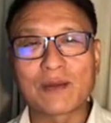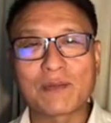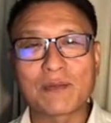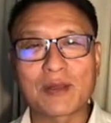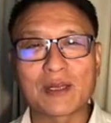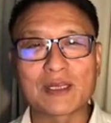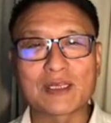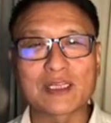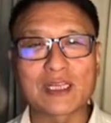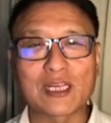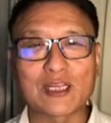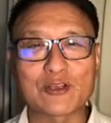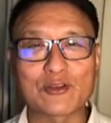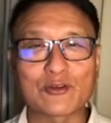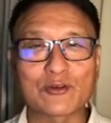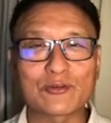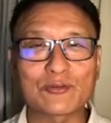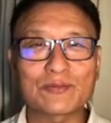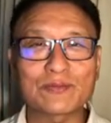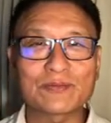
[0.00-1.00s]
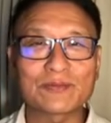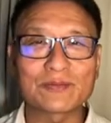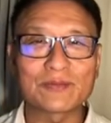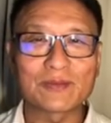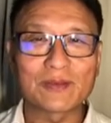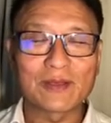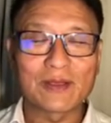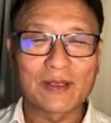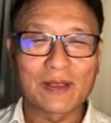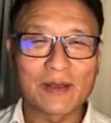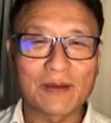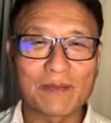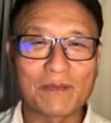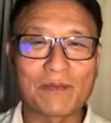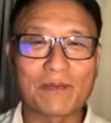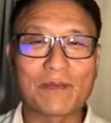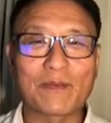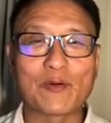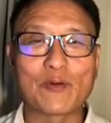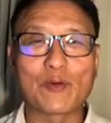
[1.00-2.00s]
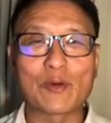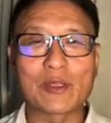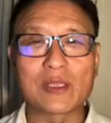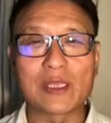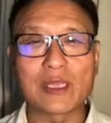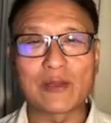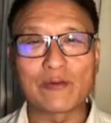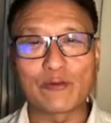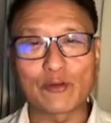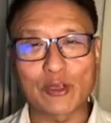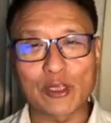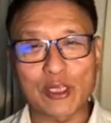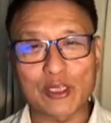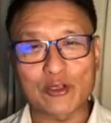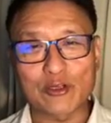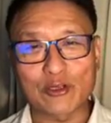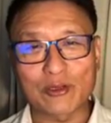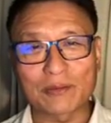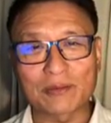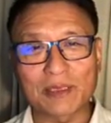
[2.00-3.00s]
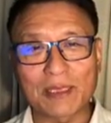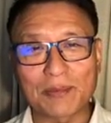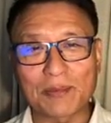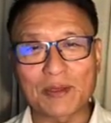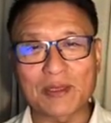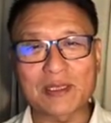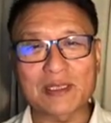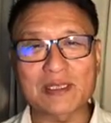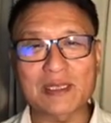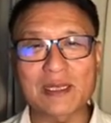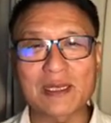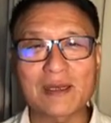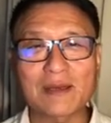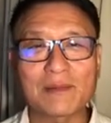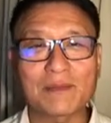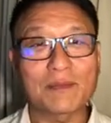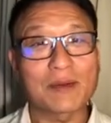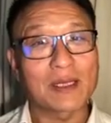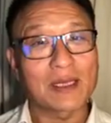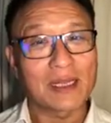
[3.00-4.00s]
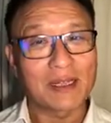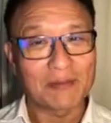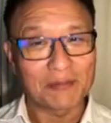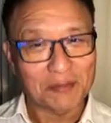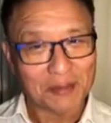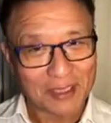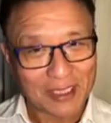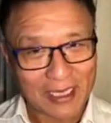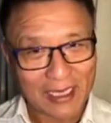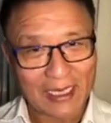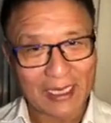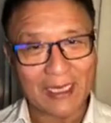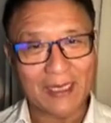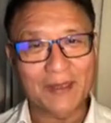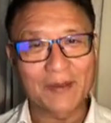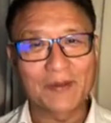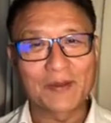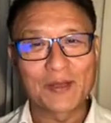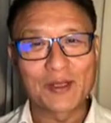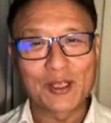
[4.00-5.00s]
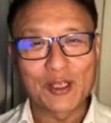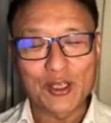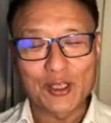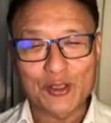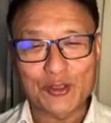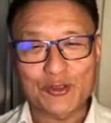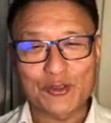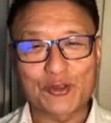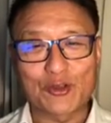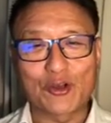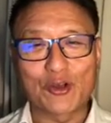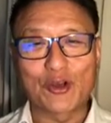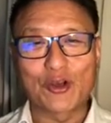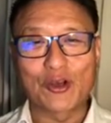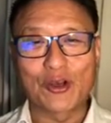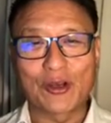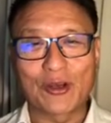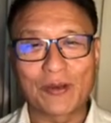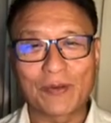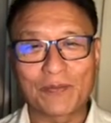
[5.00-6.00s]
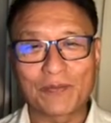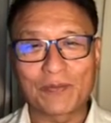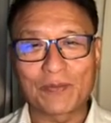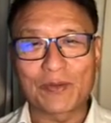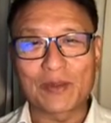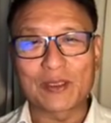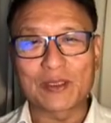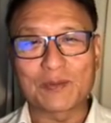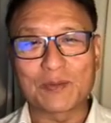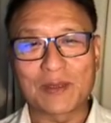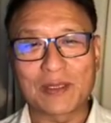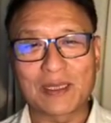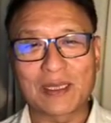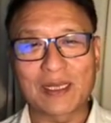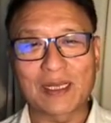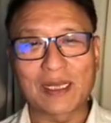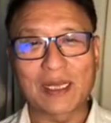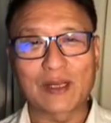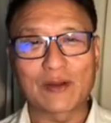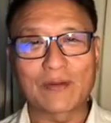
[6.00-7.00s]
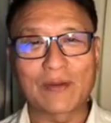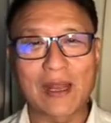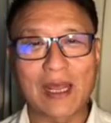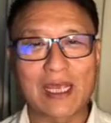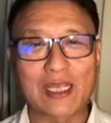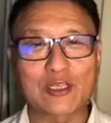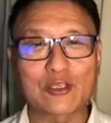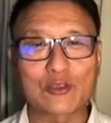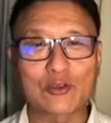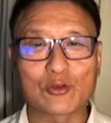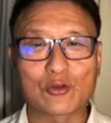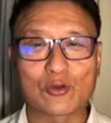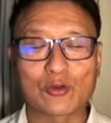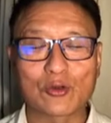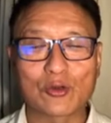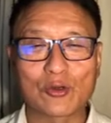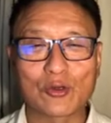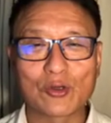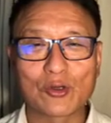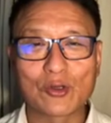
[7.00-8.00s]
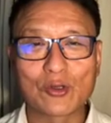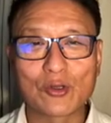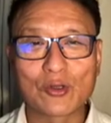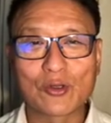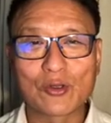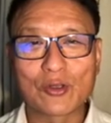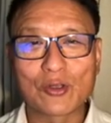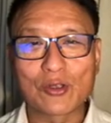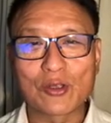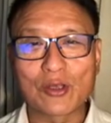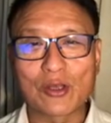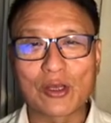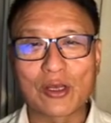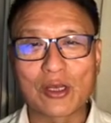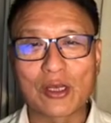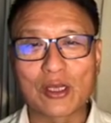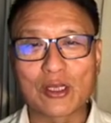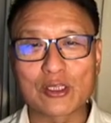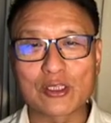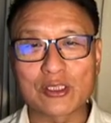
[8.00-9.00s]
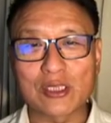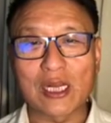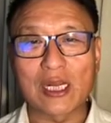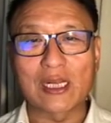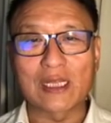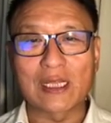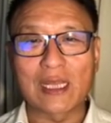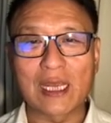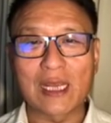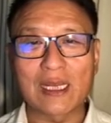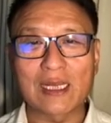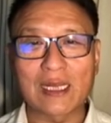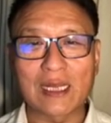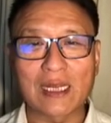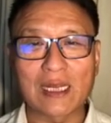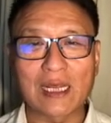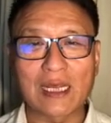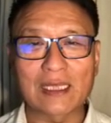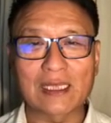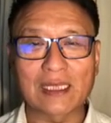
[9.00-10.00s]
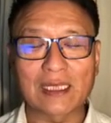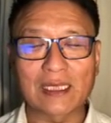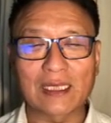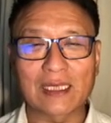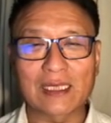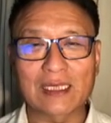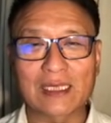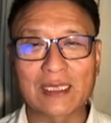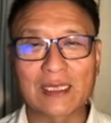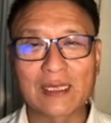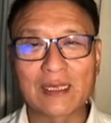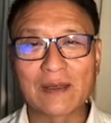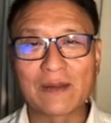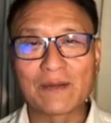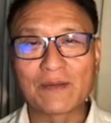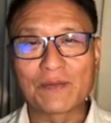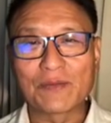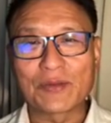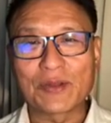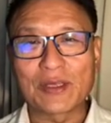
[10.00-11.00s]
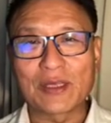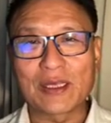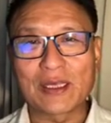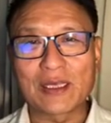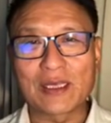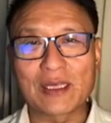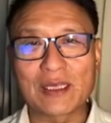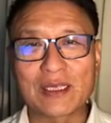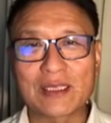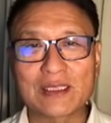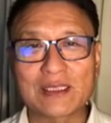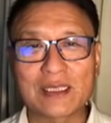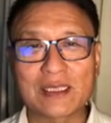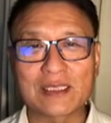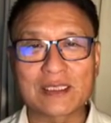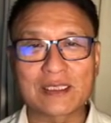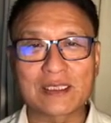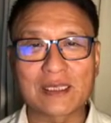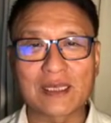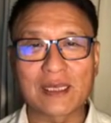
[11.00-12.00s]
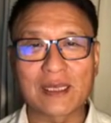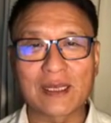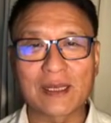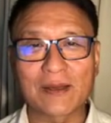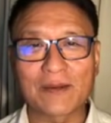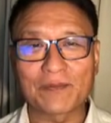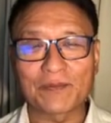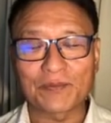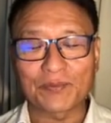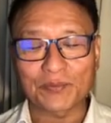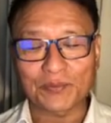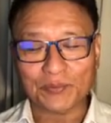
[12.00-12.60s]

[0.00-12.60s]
meditation with the invocation of Tapihritsa, but every day. So um, it's been uh, kind of nice to uh, start that, and I think he, his his um,